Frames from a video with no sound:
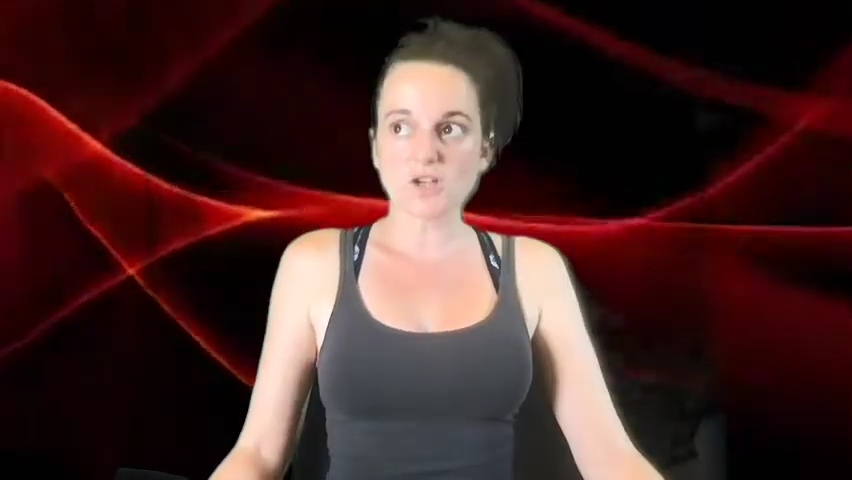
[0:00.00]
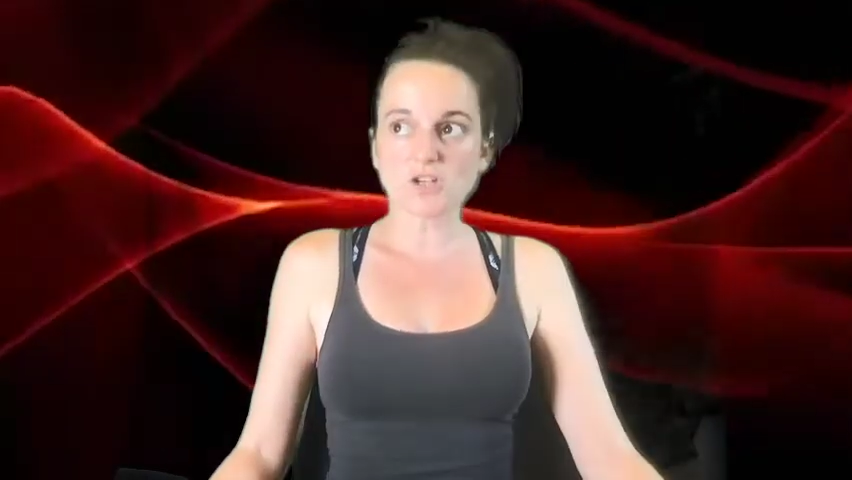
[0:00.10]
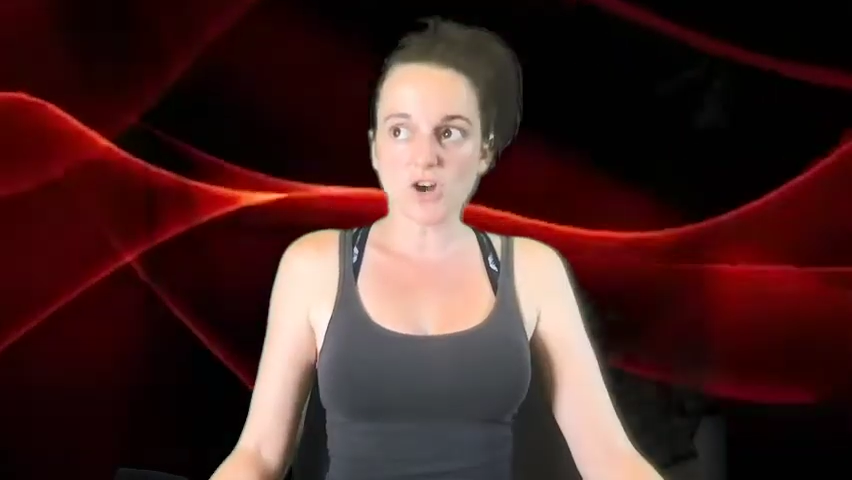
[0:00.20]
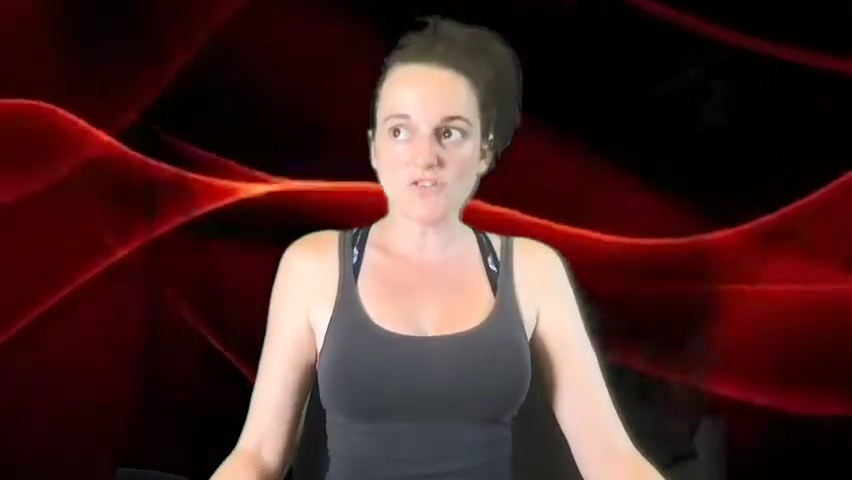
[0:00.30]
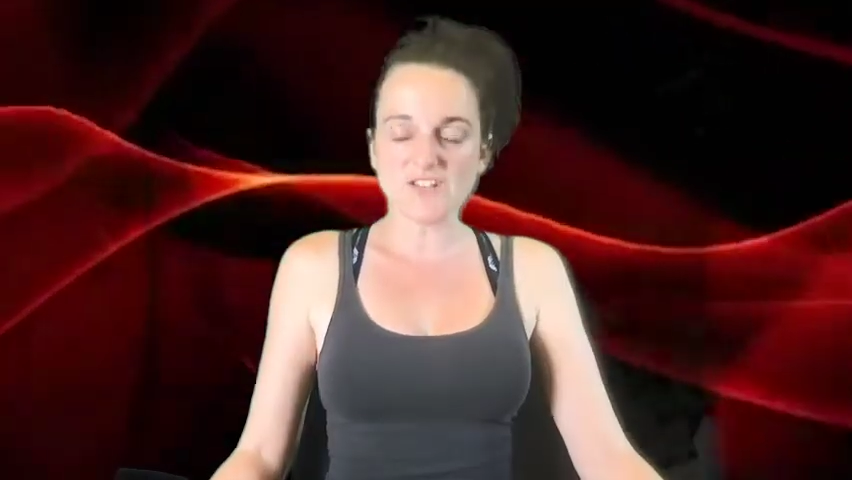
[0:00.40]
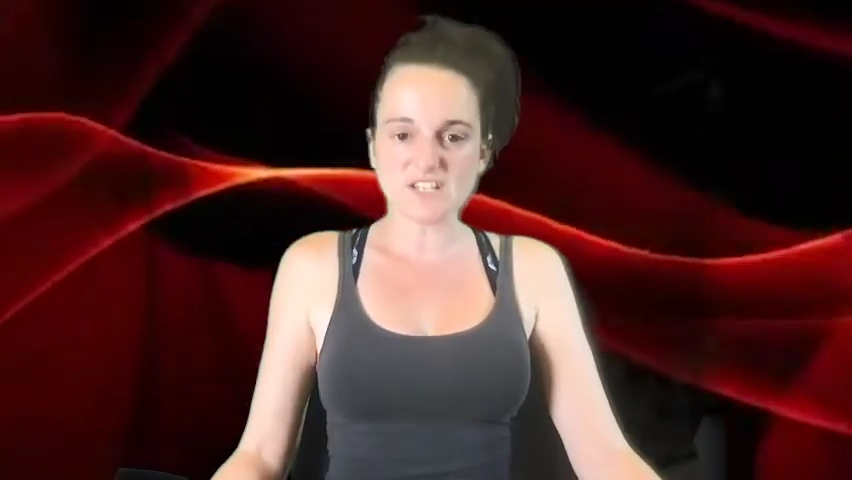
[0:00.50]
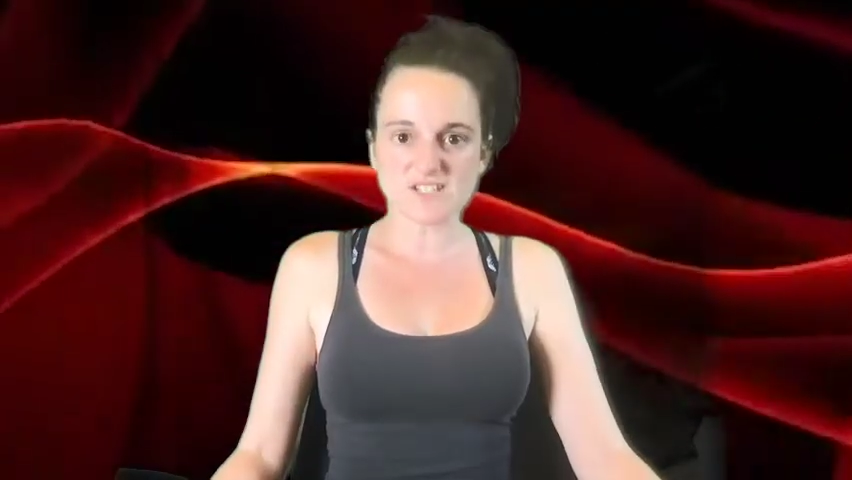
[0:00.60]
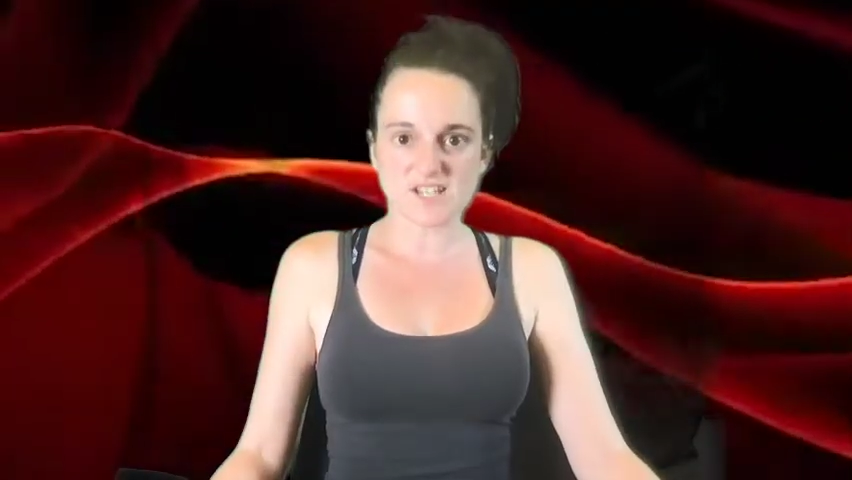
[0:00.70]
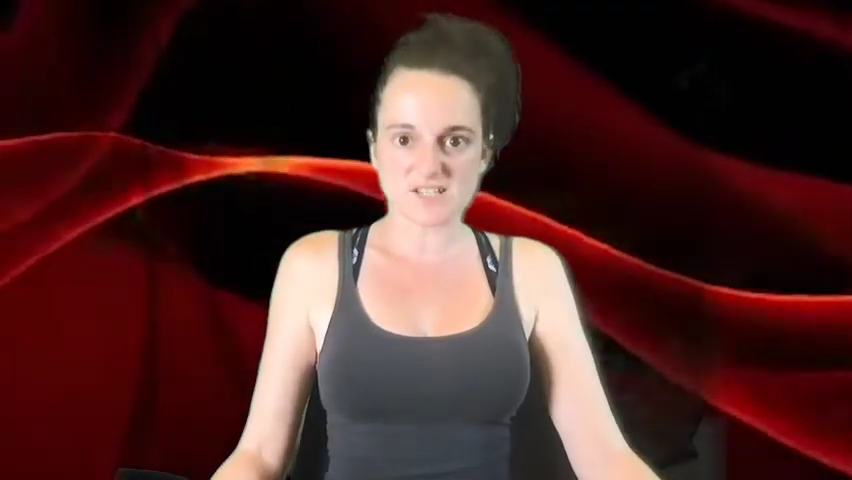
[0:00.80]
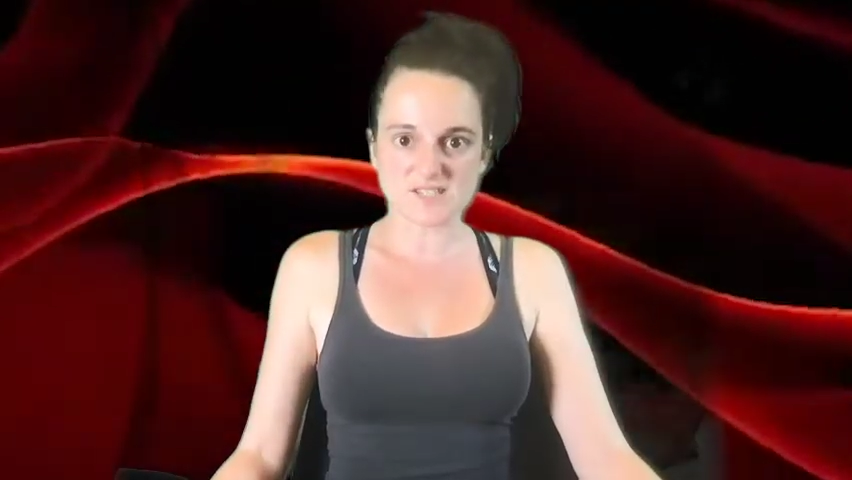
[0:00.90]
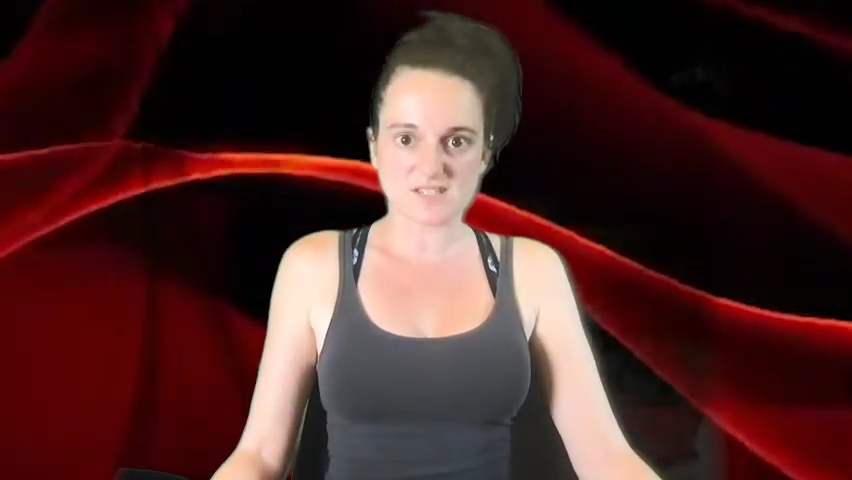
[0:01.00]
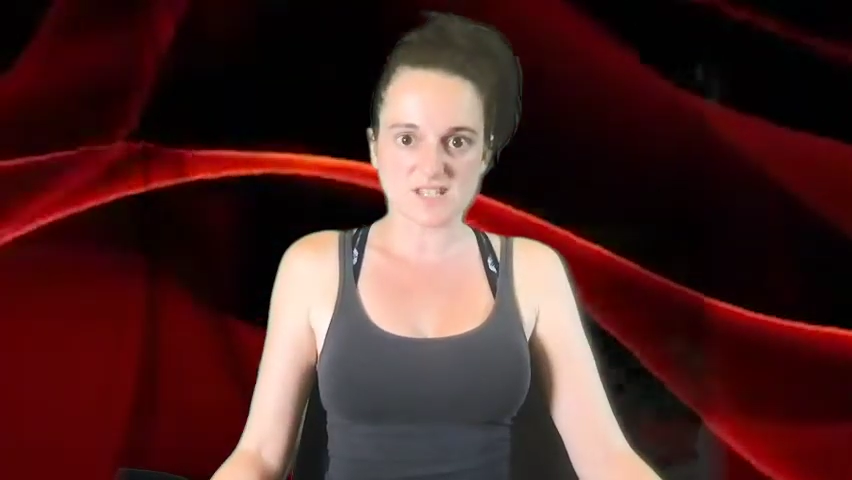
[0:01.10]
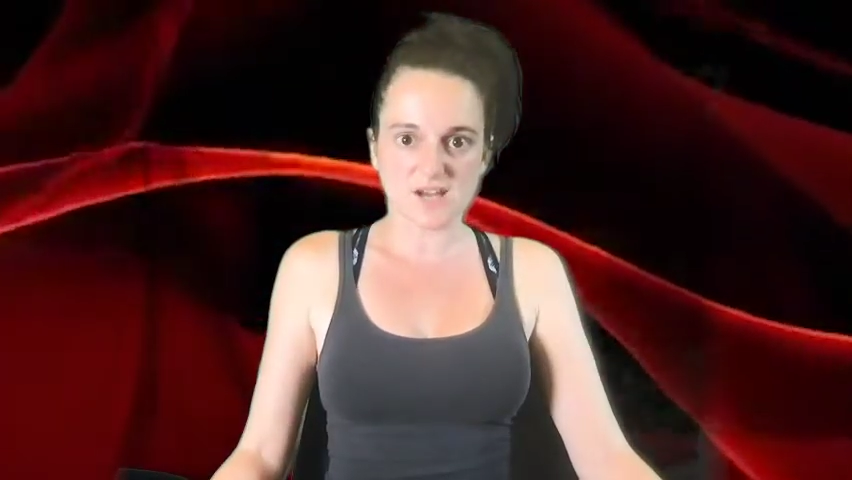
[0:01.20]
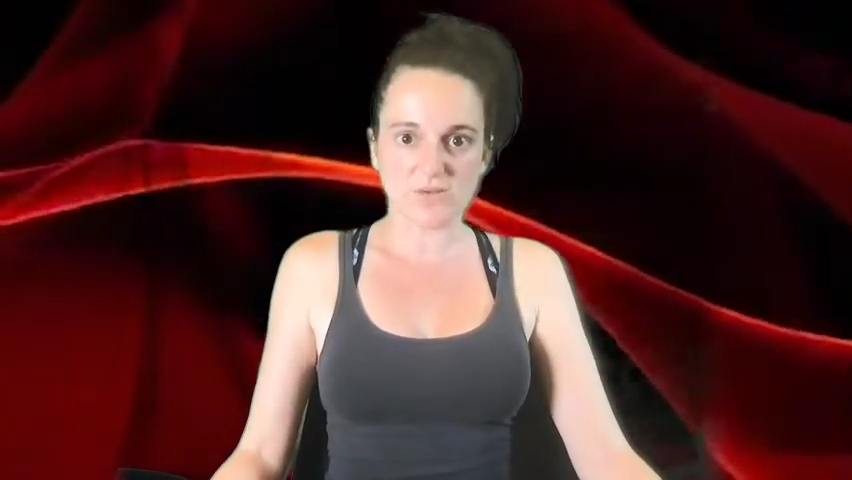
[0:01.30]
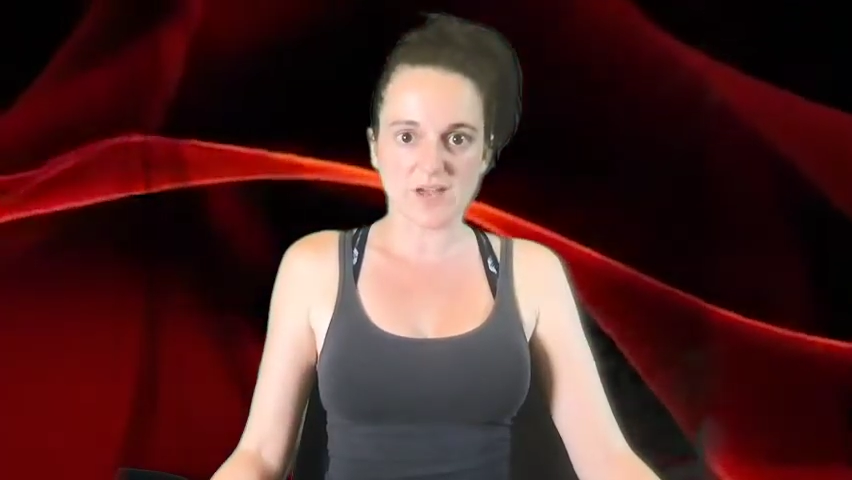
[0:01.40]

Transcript: COVID exists now,